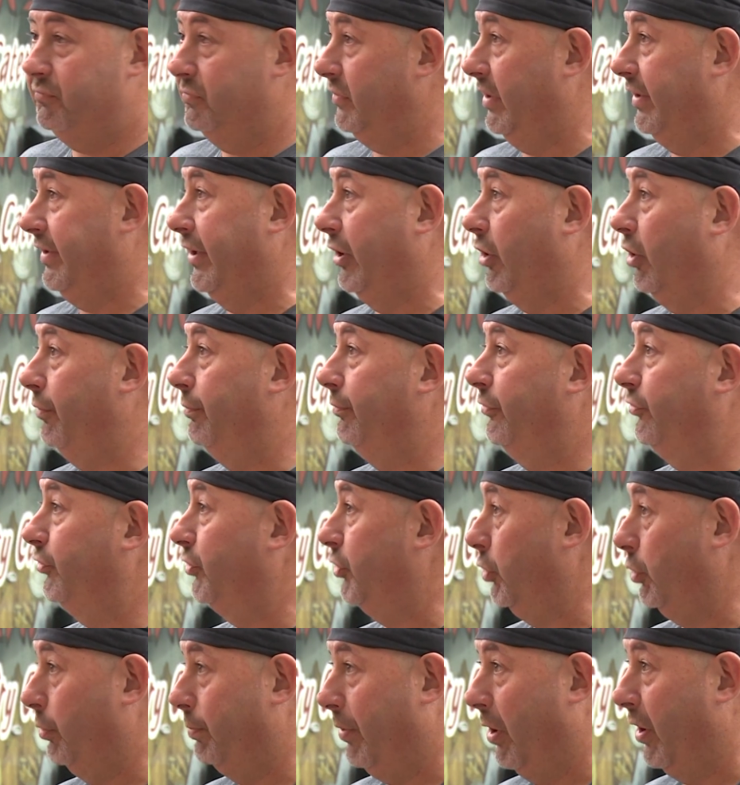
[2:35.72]
like they call them
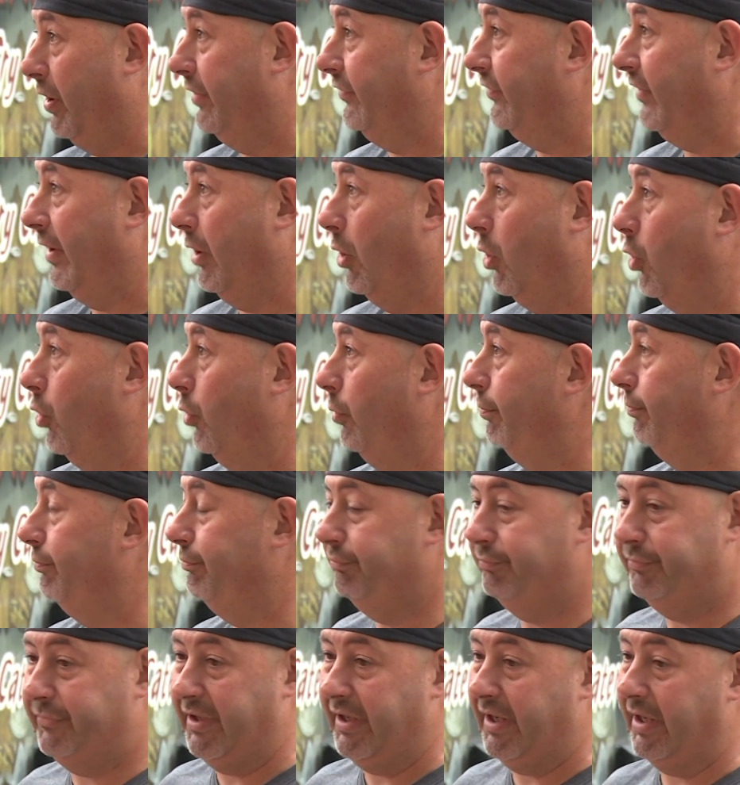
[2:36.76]
skidoo parties at home.
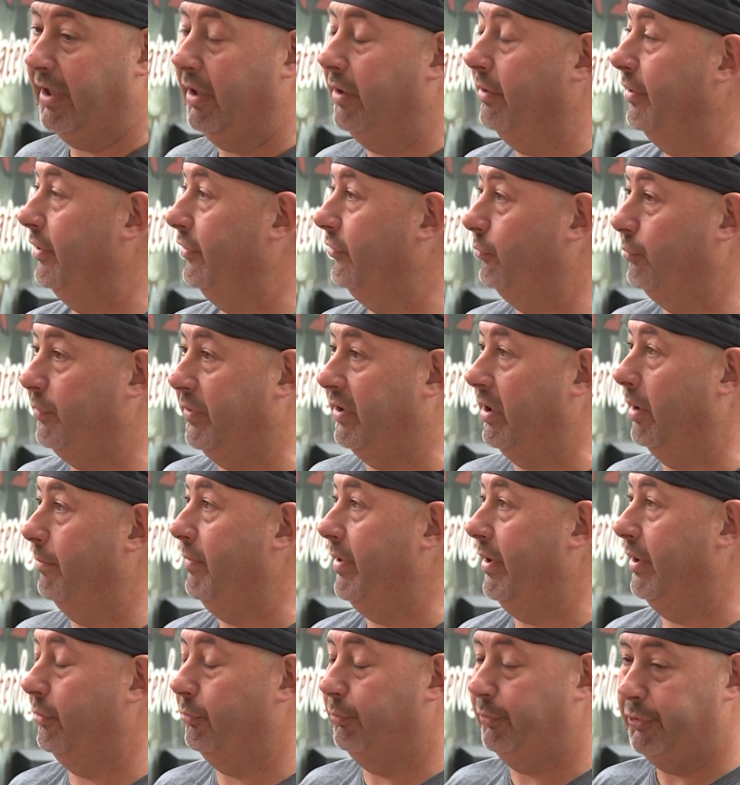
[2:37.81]
They hire us, we come
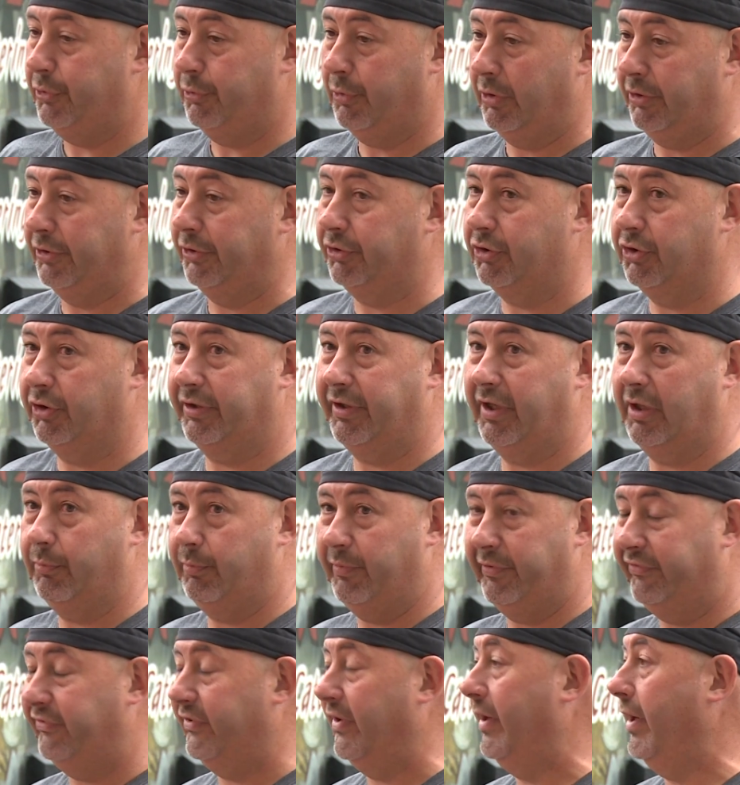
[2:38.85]
in, we do all the cooking,
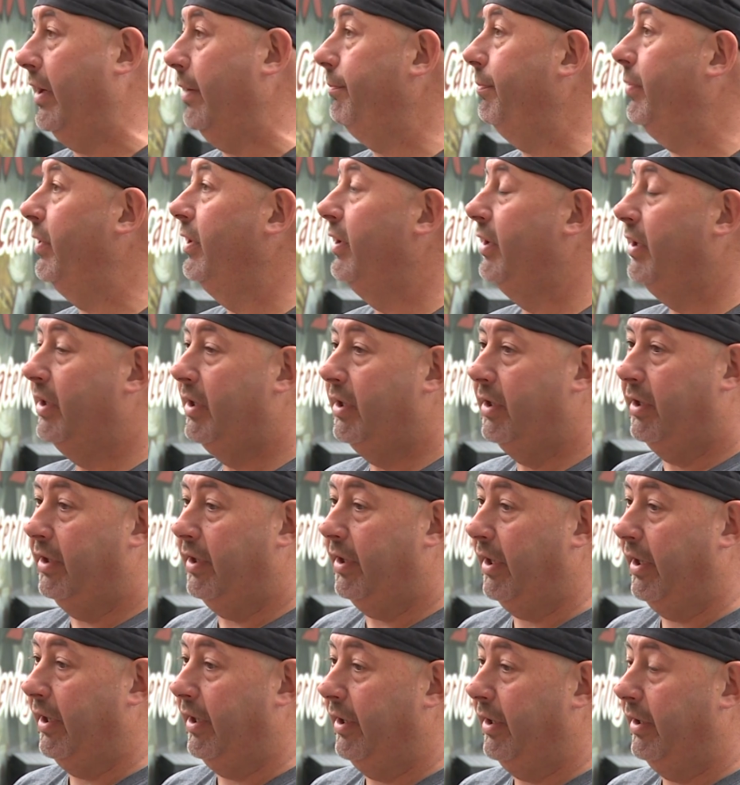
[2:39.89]
we set up,
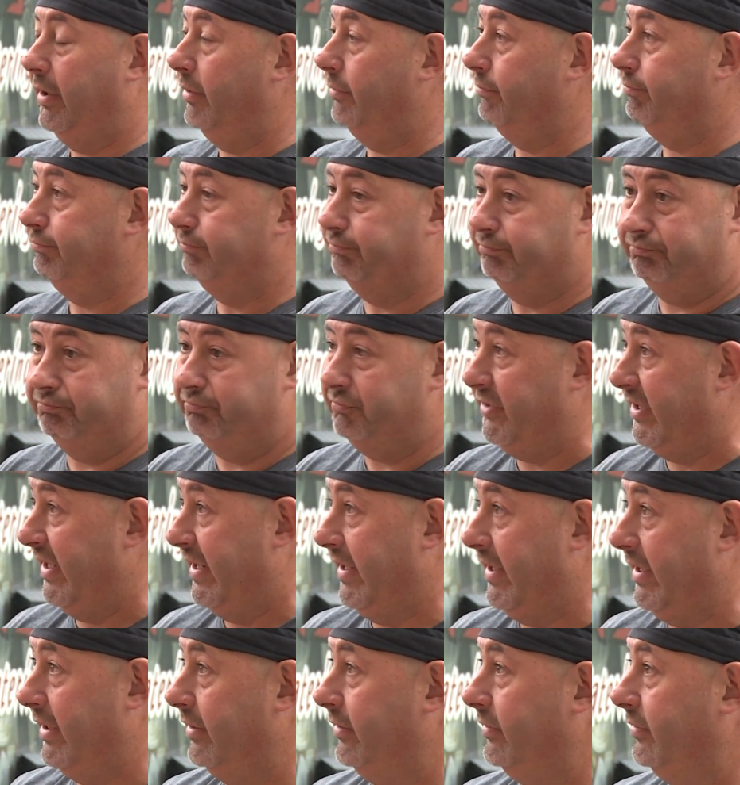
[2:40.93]
um,
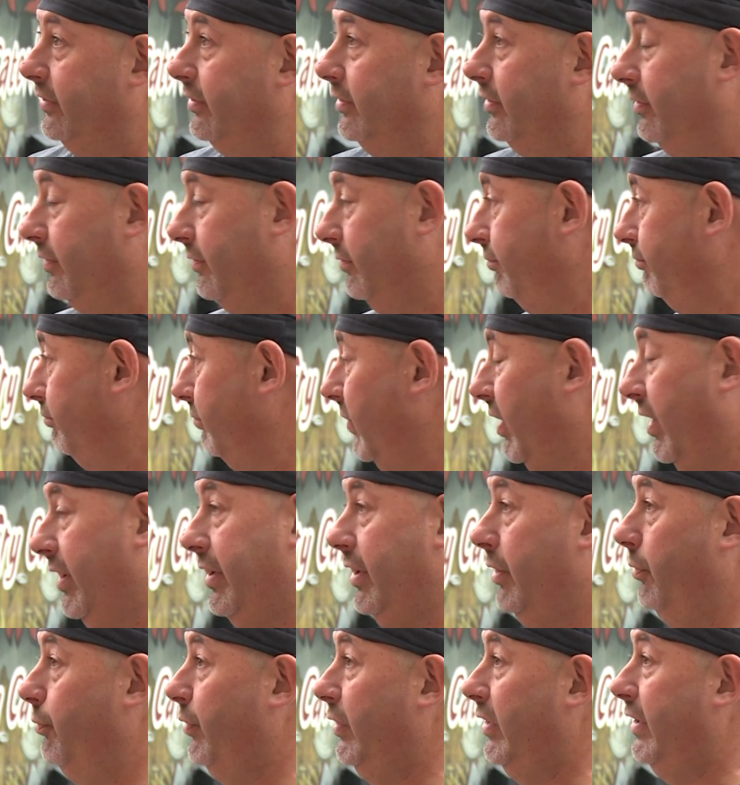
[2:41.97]
they eat, and
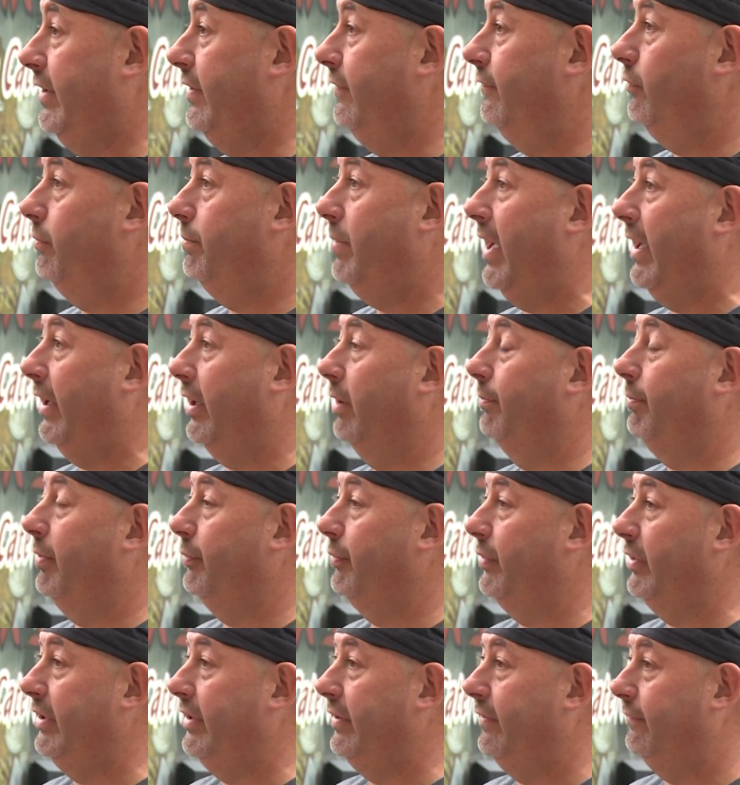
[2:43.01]
then we leave, we pack up and
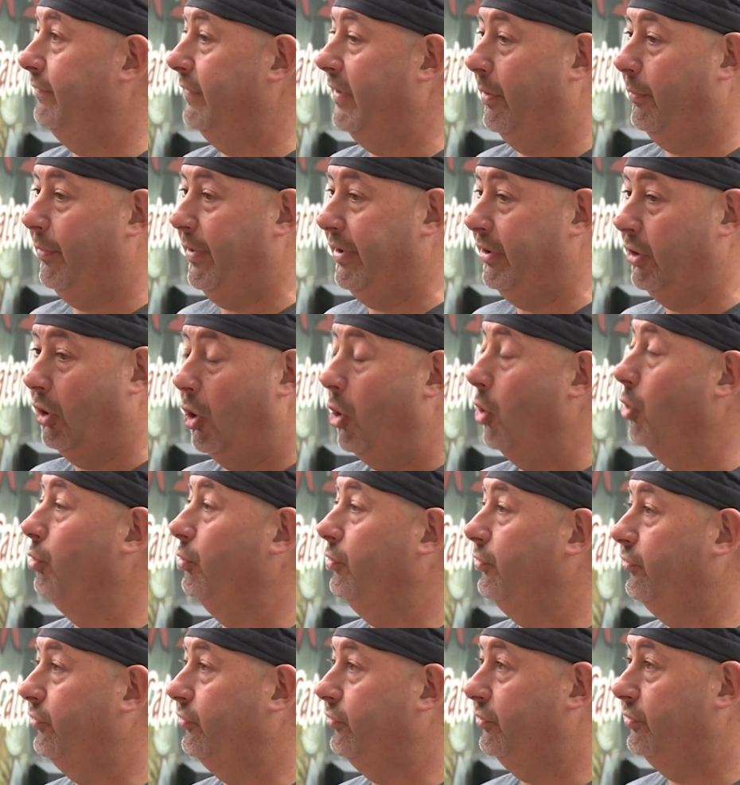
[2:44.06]
we leave. That way the
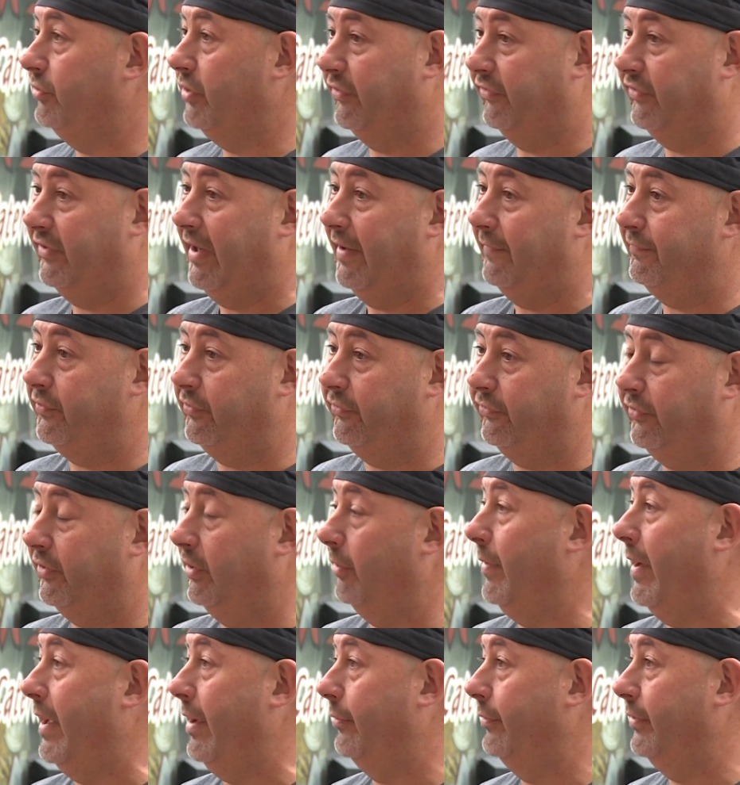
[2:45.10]
host doesn't have to sit
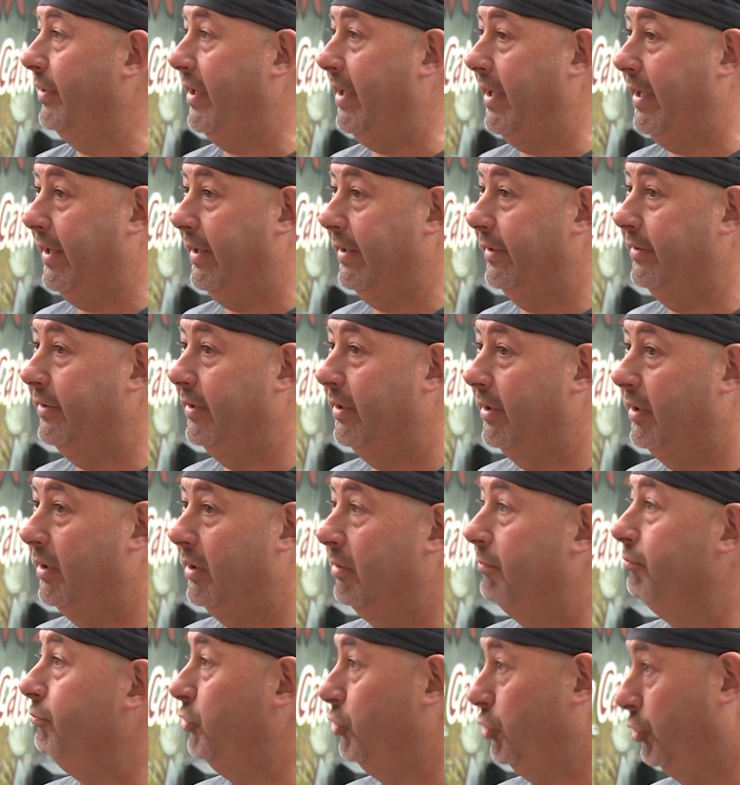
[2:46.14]
around and
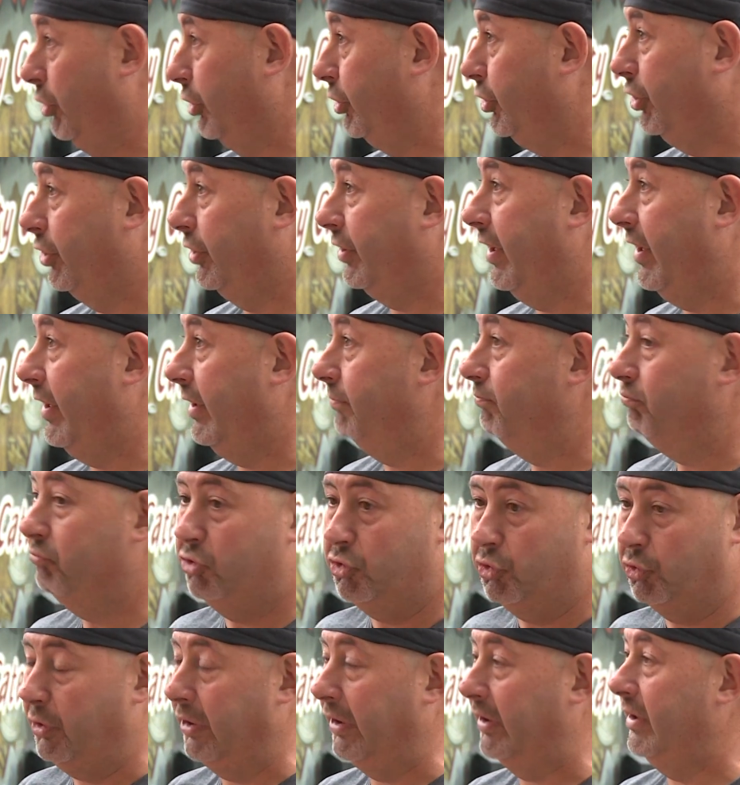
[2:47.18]
do the cooking,
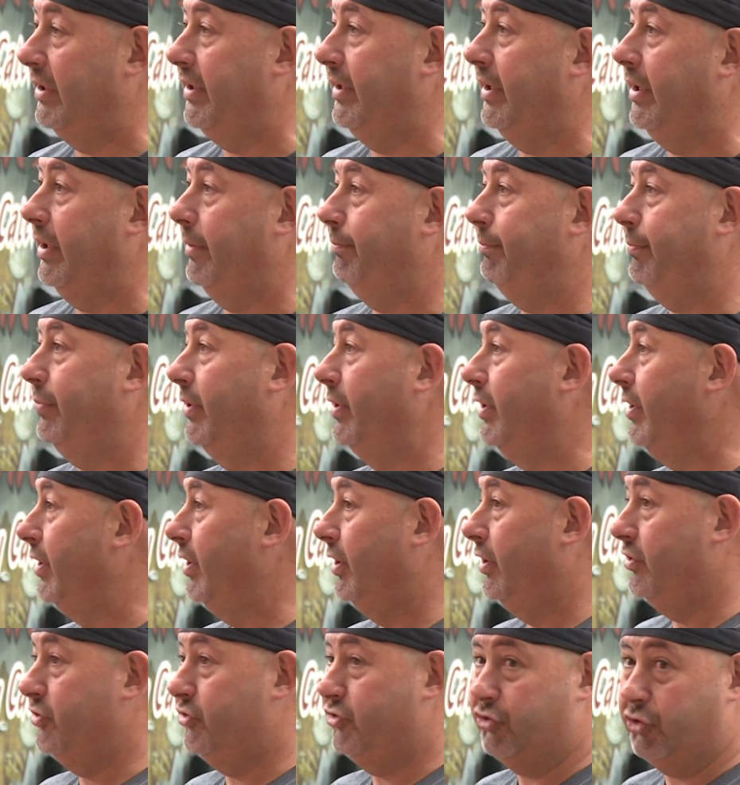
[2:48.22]
do the cleanup,
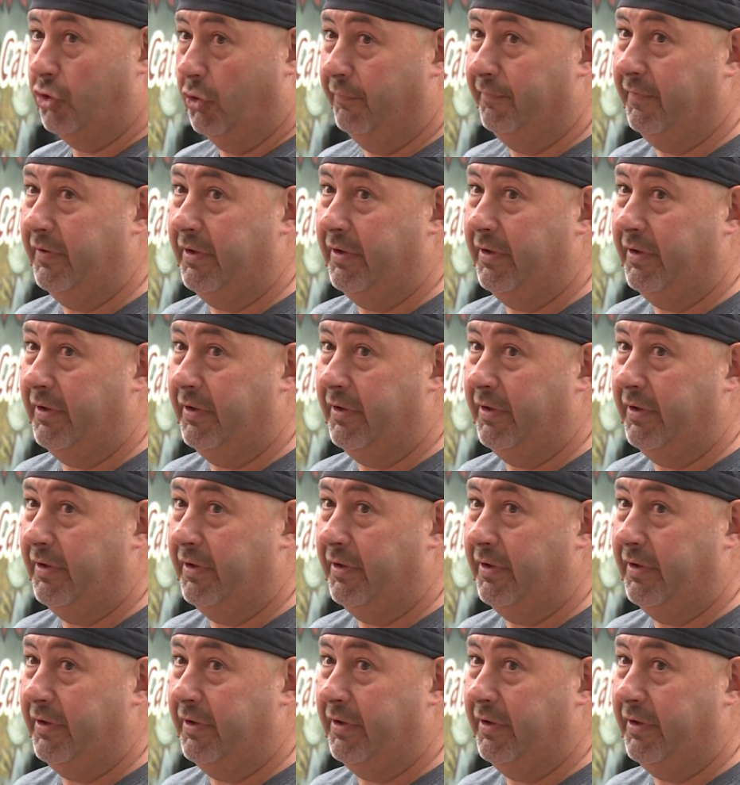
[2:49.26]
serve